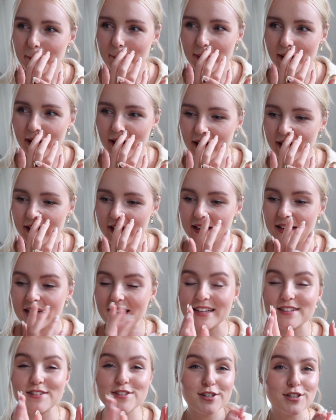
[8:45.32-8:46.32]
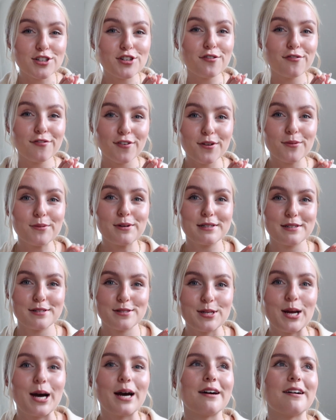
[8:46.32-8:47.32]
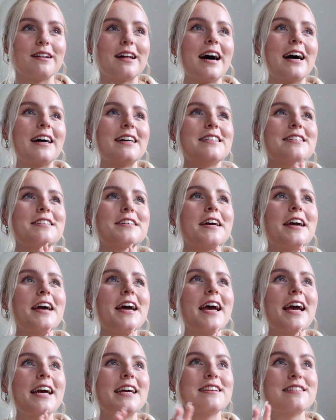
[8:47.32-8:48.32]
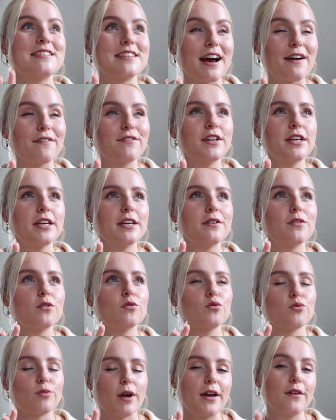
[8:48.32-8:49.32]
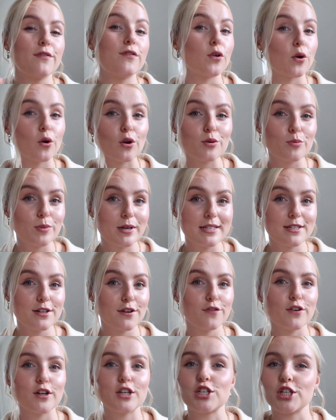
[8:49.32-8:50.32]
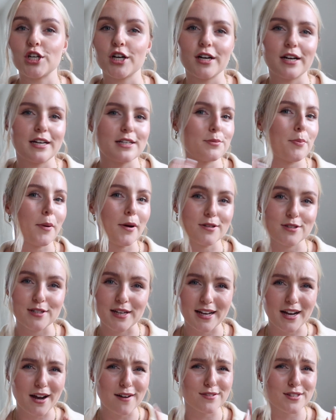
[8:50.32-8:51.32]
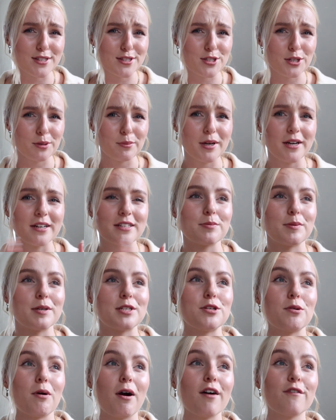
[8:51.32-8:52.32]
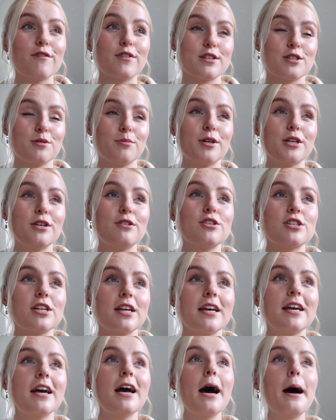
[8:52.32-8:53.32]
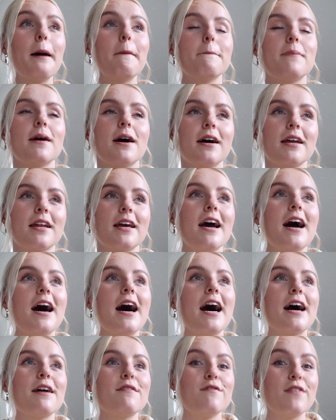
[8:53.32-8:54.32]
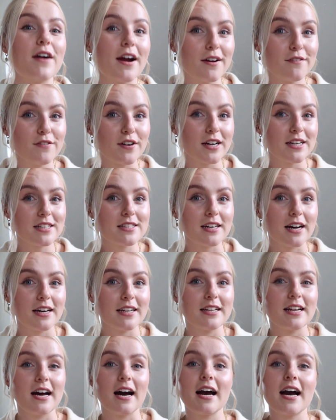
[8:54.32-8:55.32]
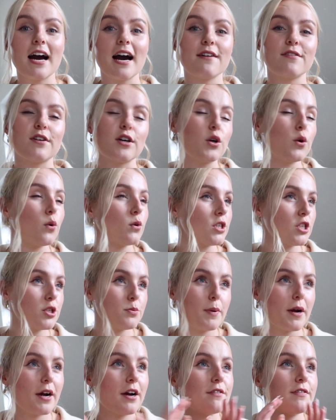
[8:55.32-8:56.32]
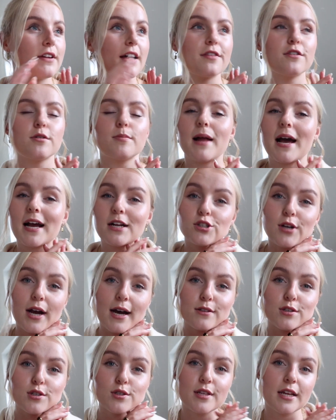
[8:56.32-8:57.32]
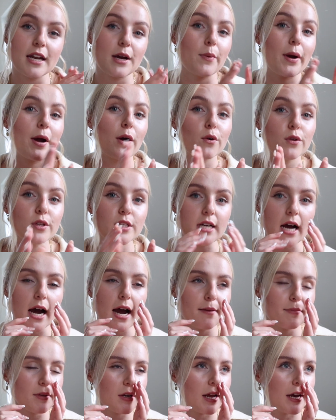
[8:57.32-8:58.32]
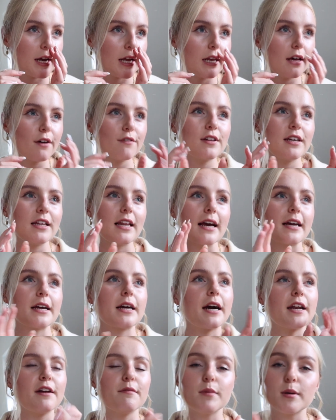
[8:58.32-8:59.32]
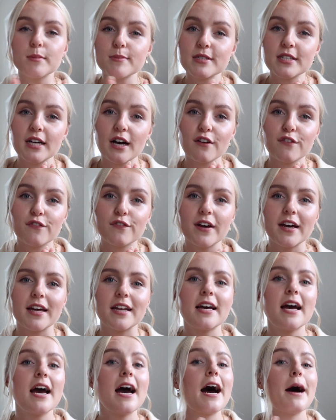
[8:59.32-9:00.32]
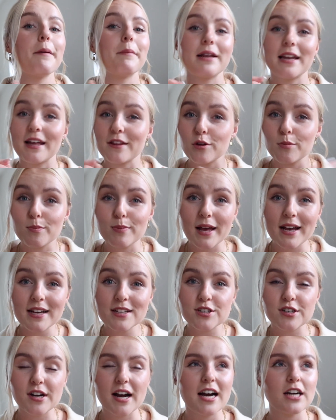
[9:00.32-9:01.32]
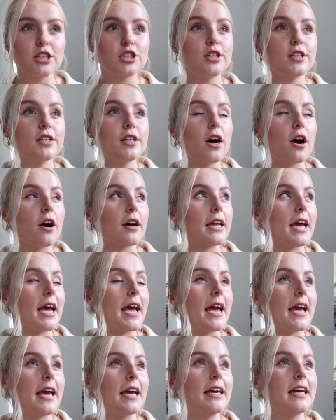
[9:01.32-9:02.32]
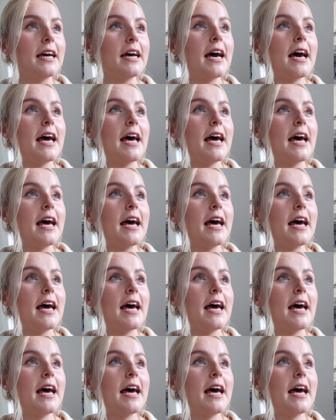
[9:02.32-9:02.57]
but it's such a fun one to style, and is definitely great for autumn winter for sure, as opposed to like obviously summer. It's a bit too hot for summer usually. But I'm very, very excited. I have a gorgeous pair of leather black trousers that I wear all the time. They're like a lovely like kind of mum style fit. My leather blazer, I actually got a